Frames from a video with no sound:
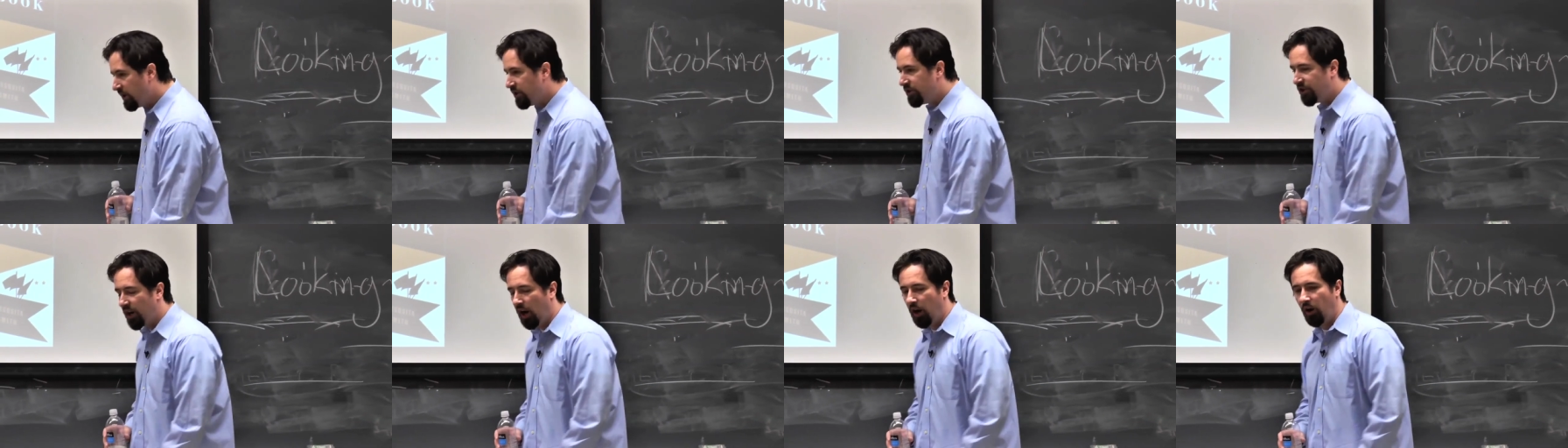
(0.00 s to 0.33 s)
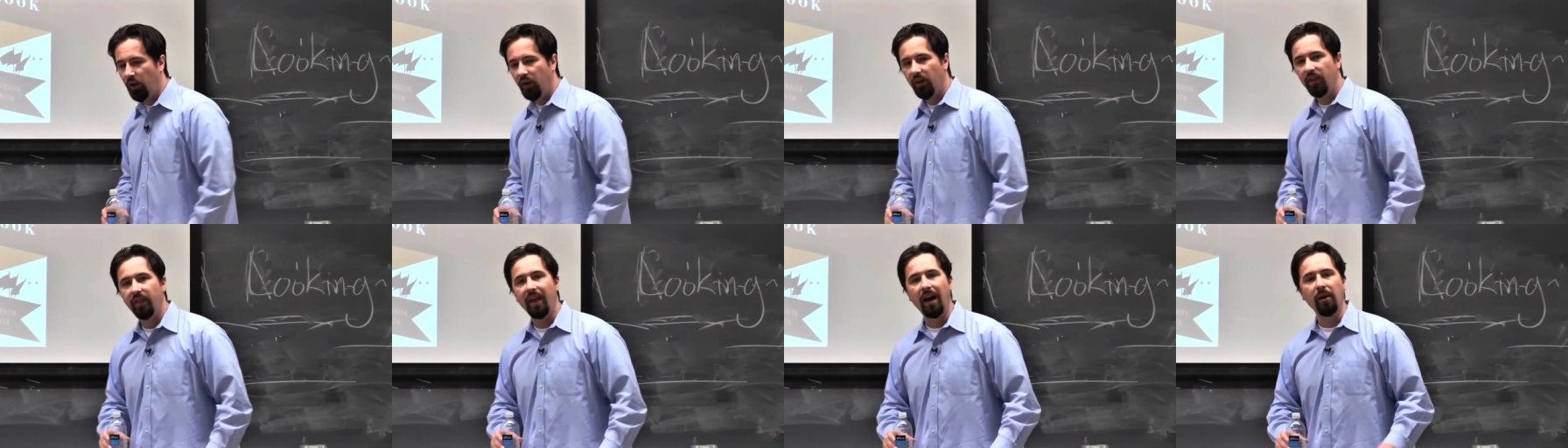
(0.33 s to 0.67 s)

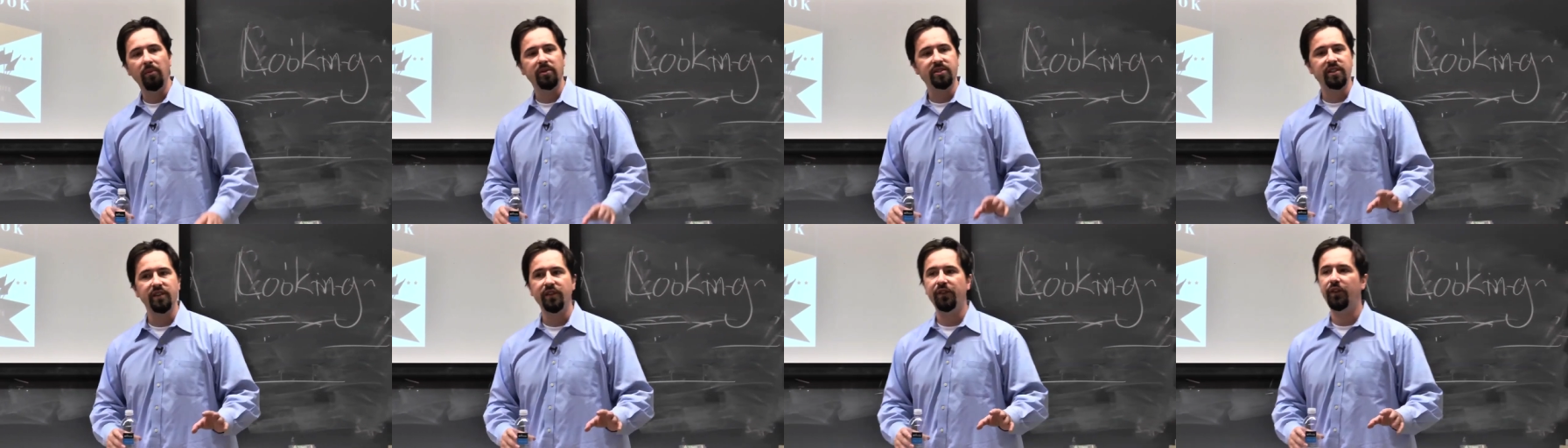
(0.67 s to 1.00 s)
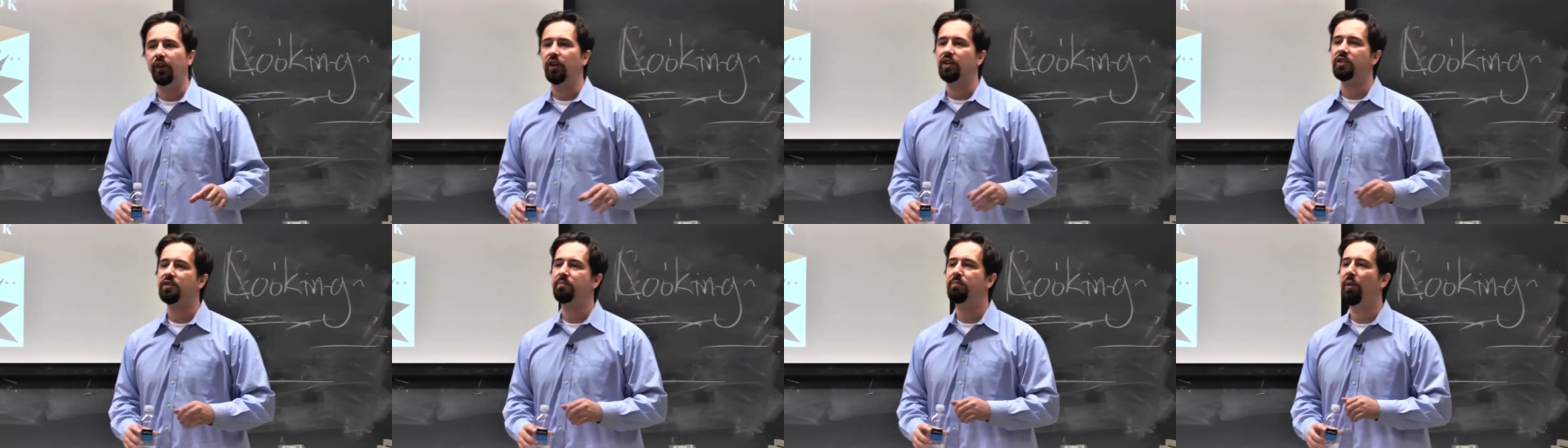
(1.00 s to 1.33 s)
So that was the
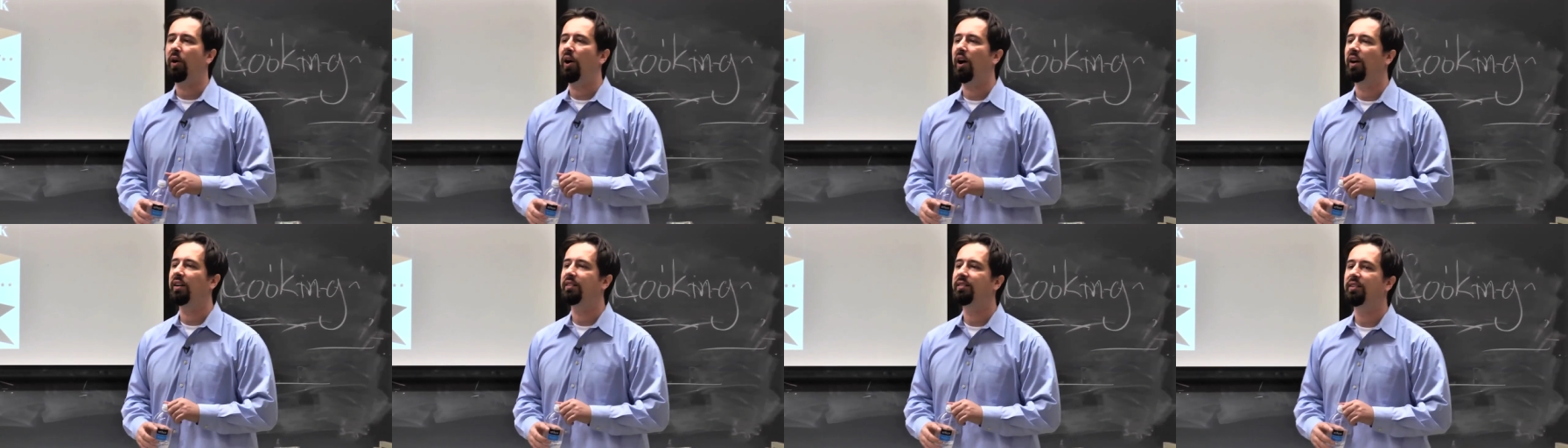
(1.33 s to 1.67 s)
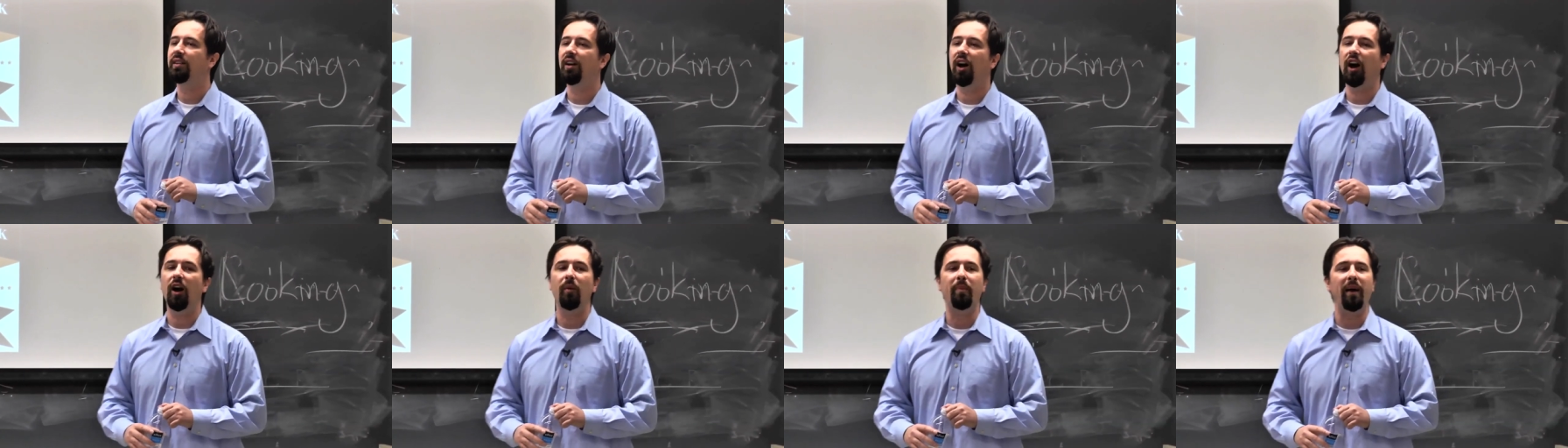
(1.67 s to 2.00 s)
first part
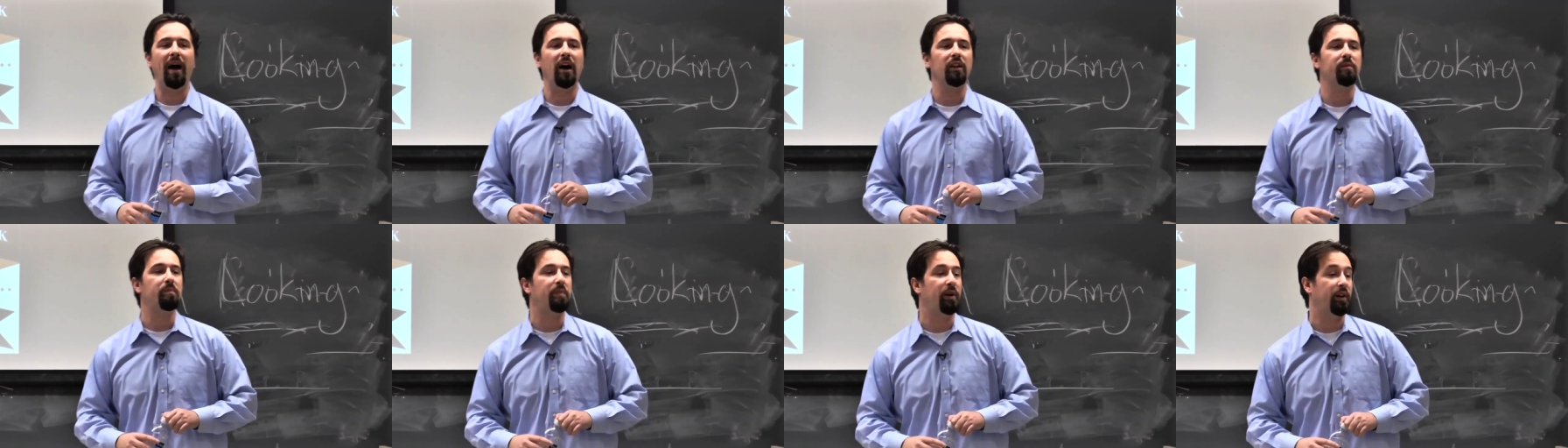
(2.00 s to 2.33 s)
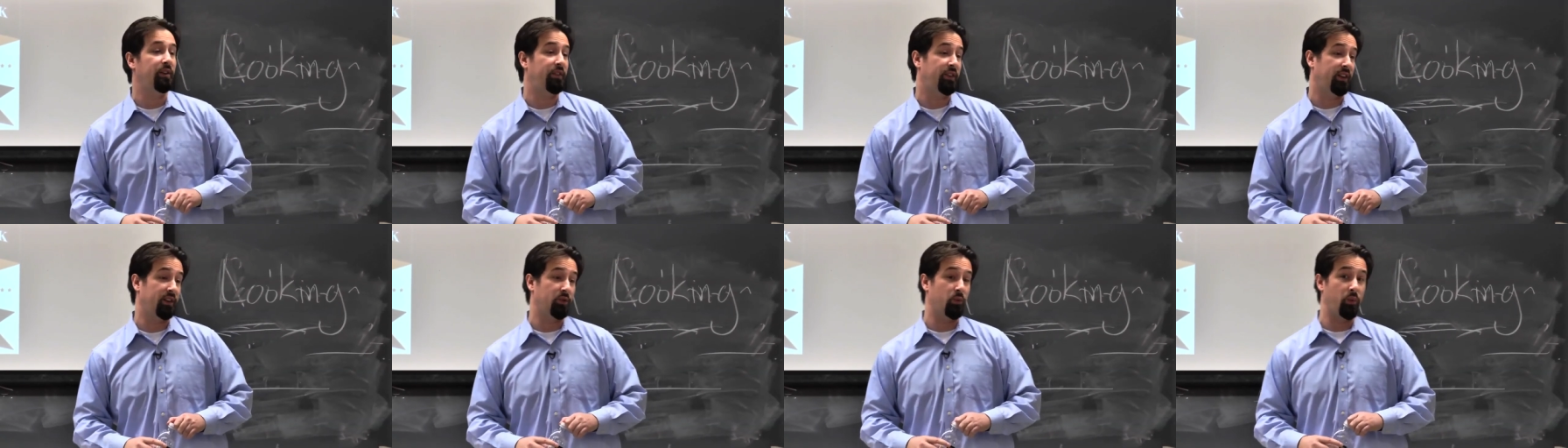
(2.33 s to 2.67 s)
about
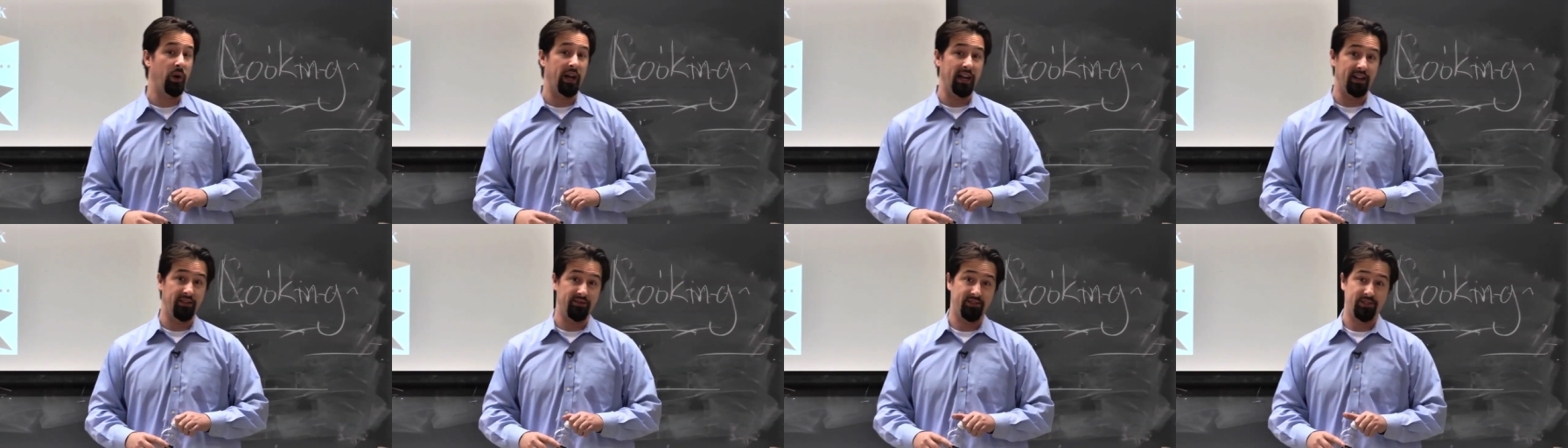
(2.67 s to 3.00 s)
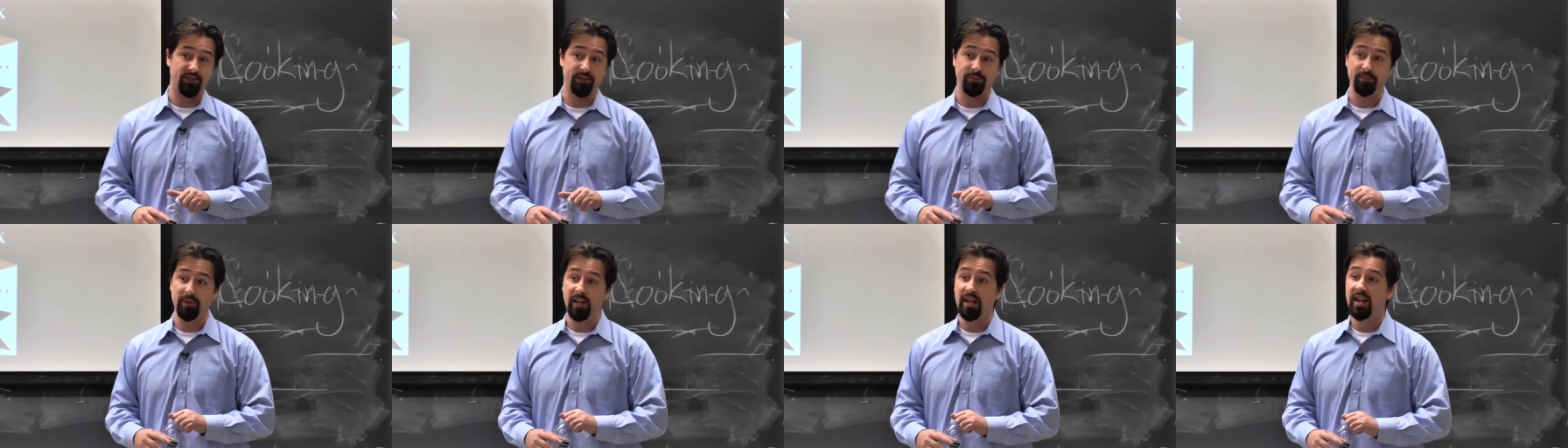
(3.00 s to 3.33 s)
perfect
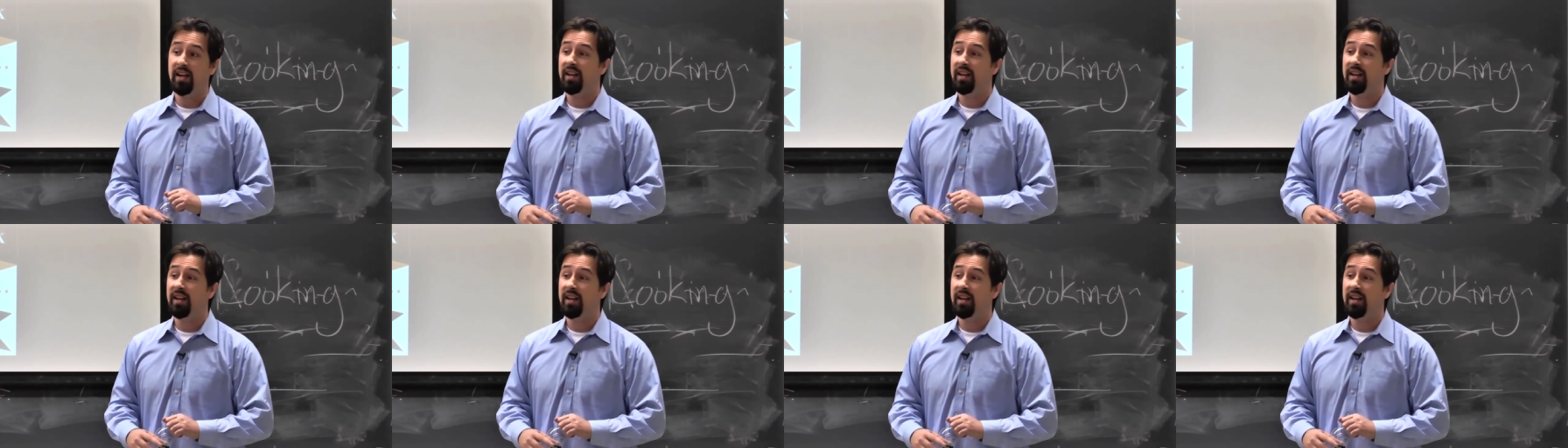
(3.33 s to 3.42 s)
waves.